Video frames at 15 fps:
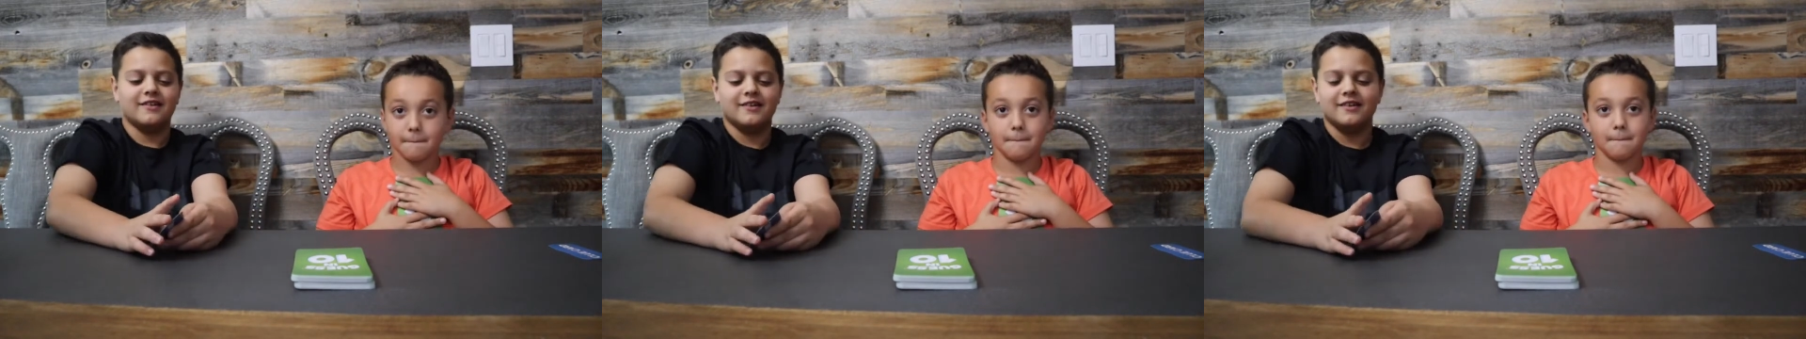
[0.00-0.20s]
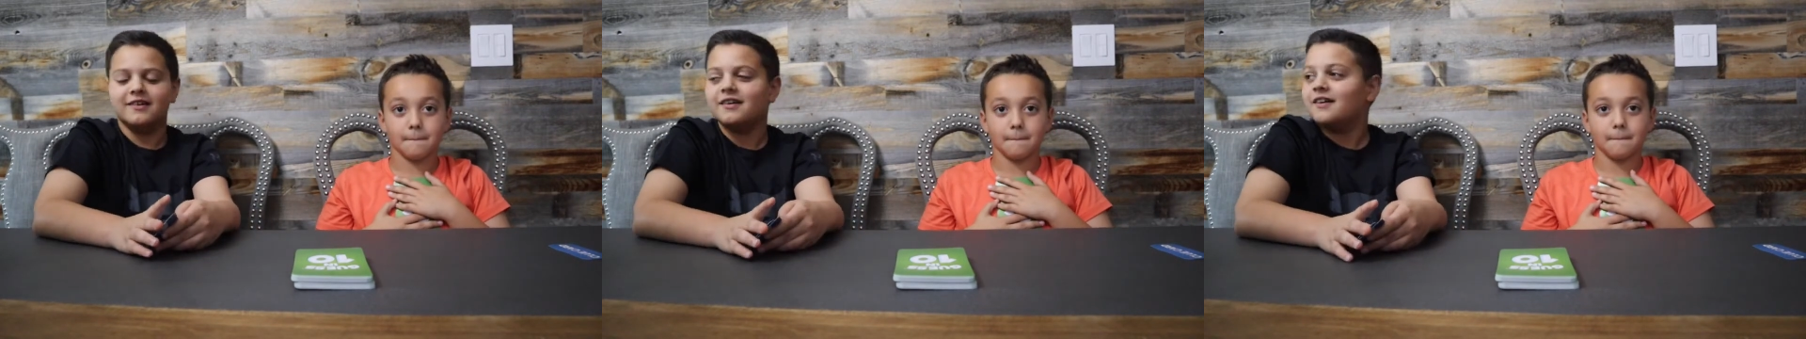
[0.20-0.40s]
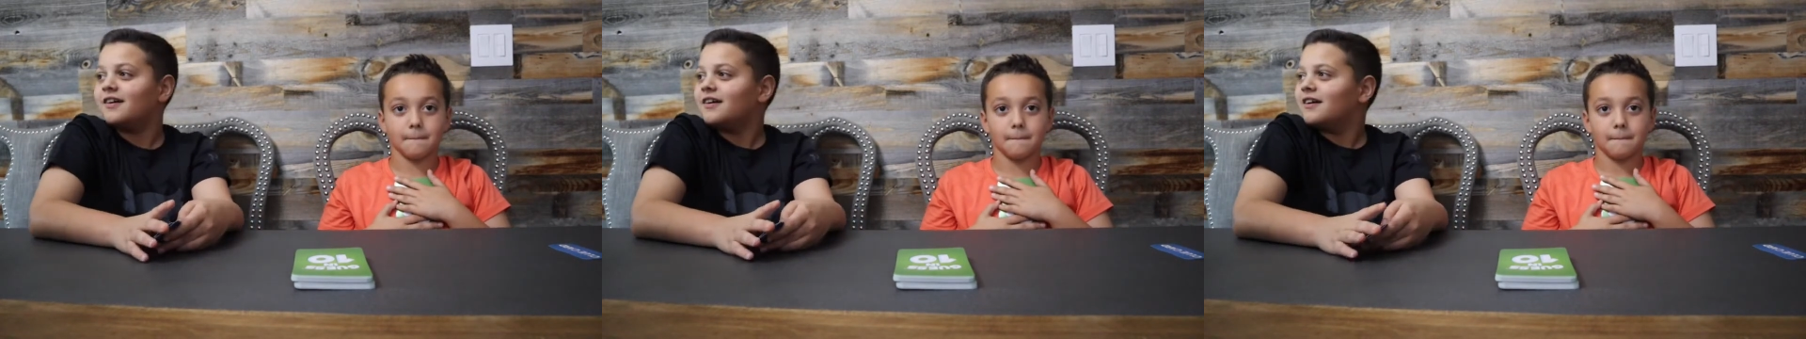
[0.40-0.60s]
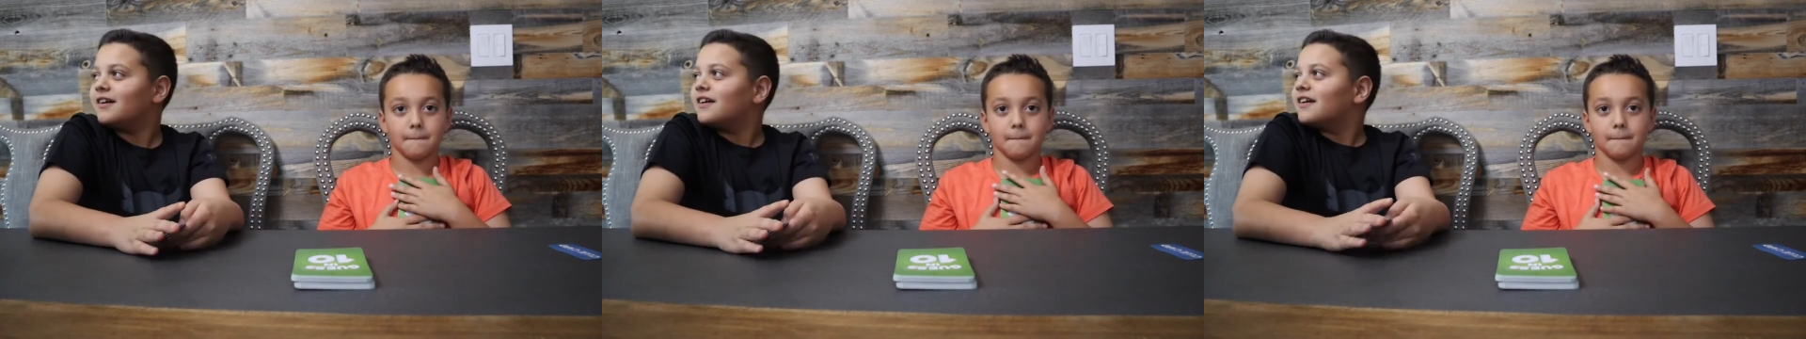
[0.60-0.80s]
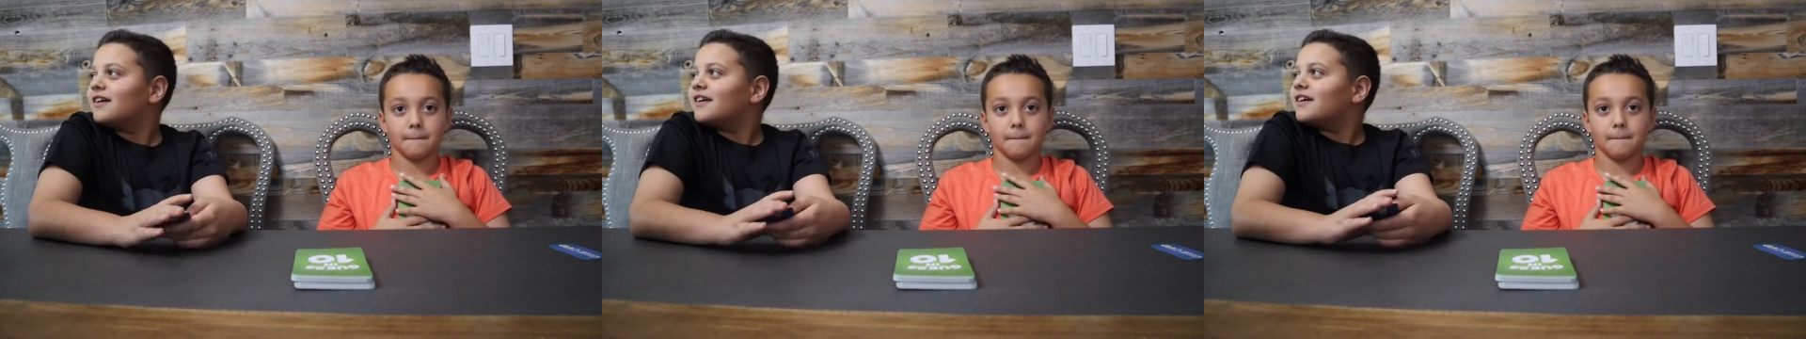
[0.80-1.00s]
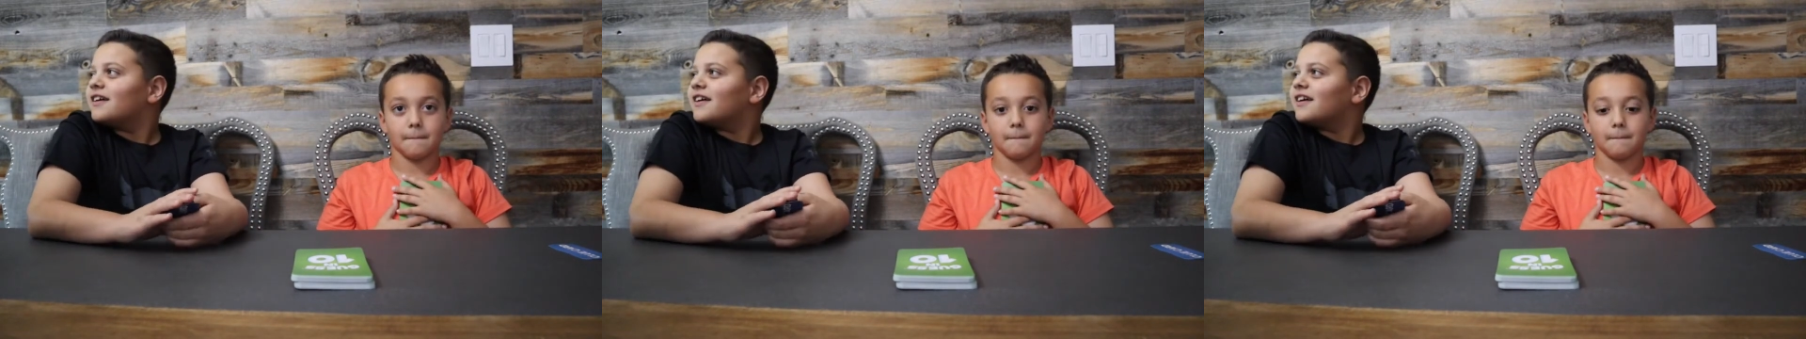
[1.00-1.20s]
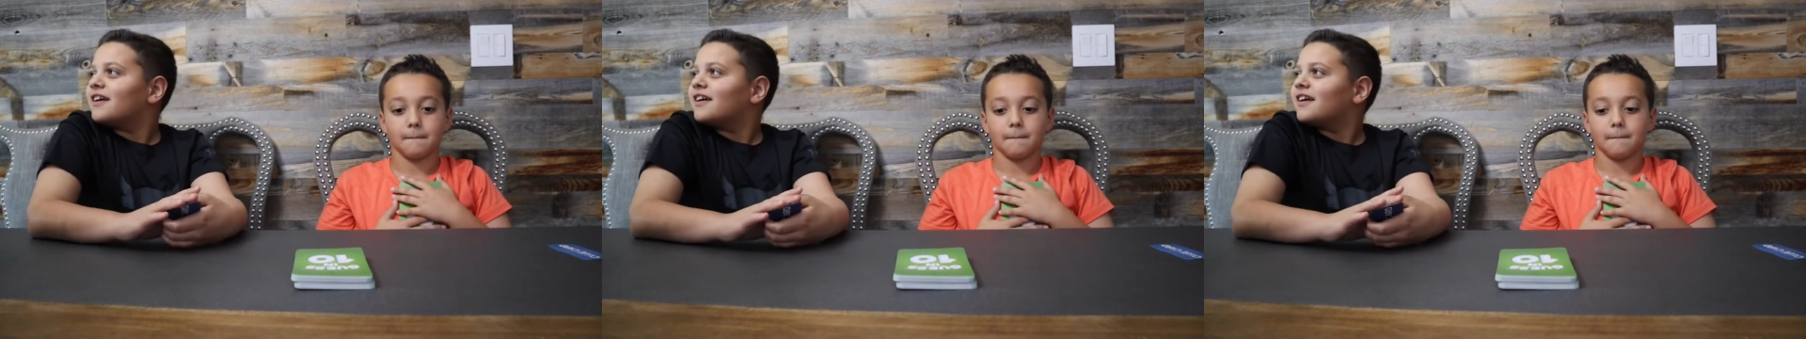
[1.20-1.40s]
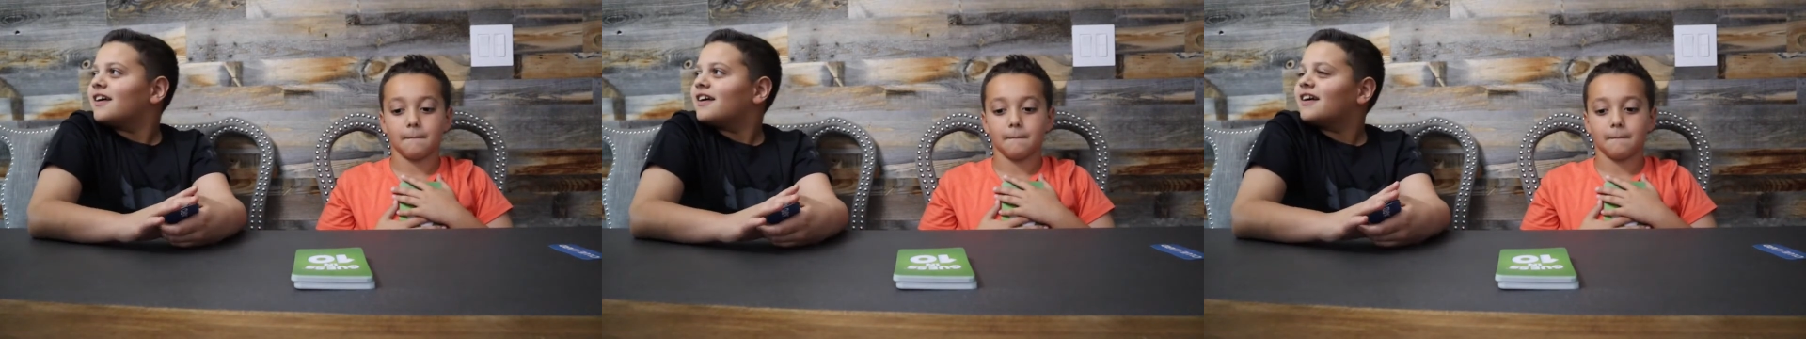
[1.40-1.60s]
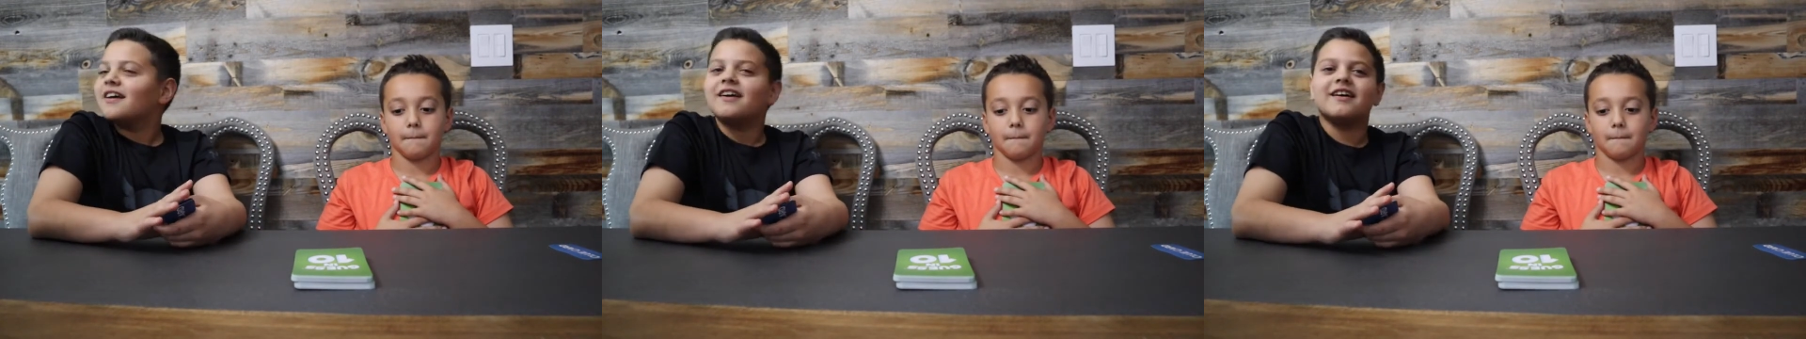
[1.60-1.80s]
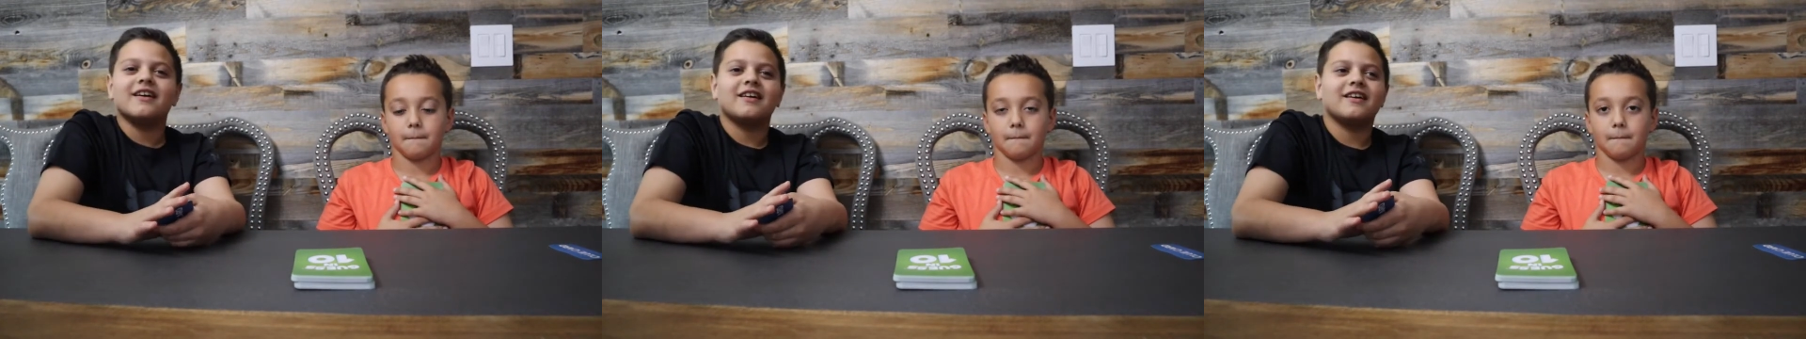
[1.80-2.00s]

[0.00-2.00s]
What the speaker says: [no speech]